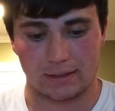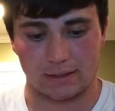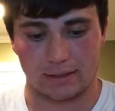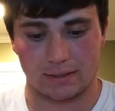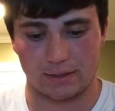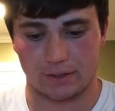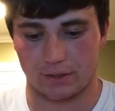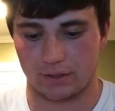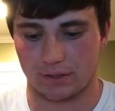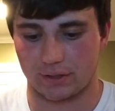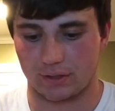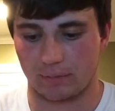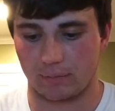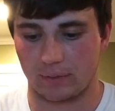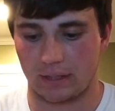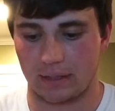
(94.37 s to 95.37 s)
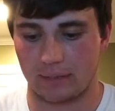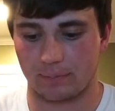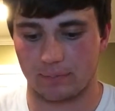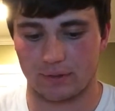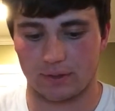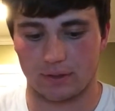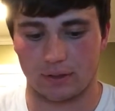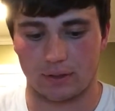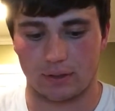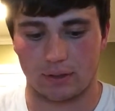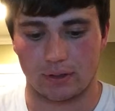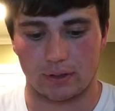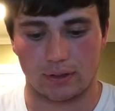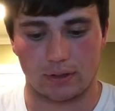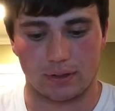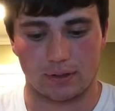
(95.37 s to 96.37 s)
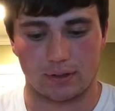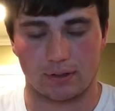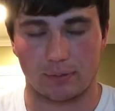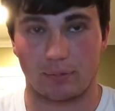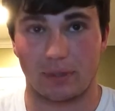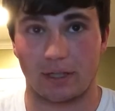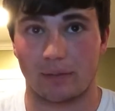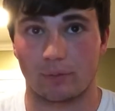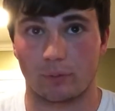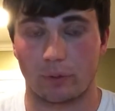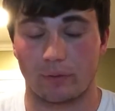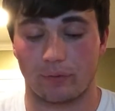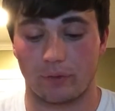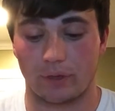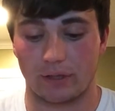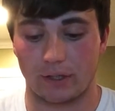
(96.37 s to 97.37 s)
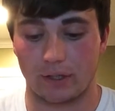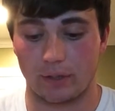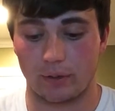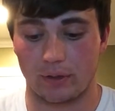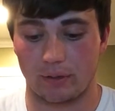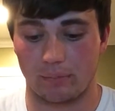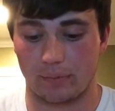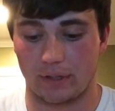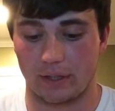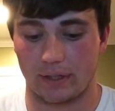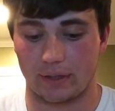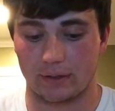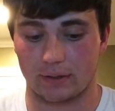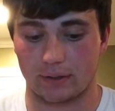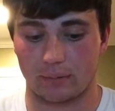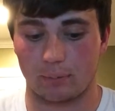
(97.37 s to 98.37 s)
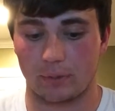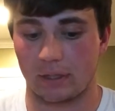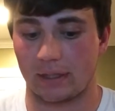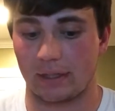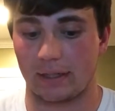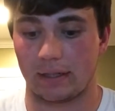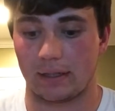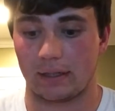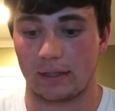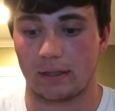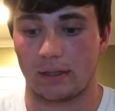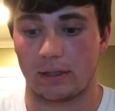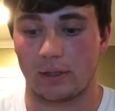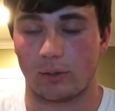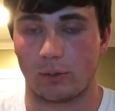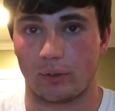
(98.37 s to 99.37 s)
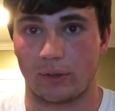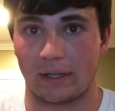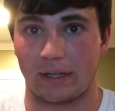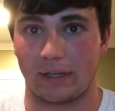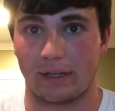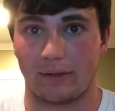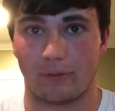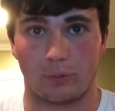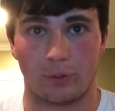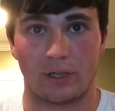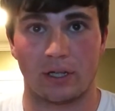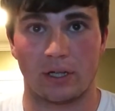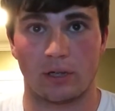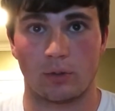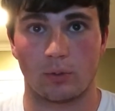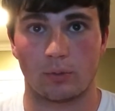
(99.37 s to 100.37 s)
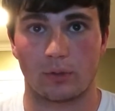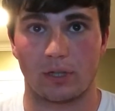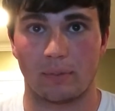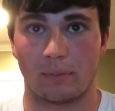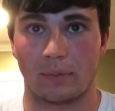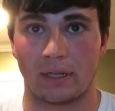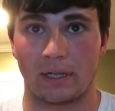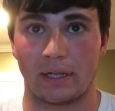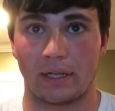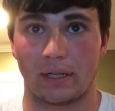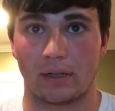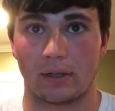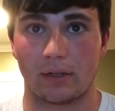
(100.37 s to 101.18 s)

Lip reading: It's just sometimes we forget to do them things, but with that, if we don't, it may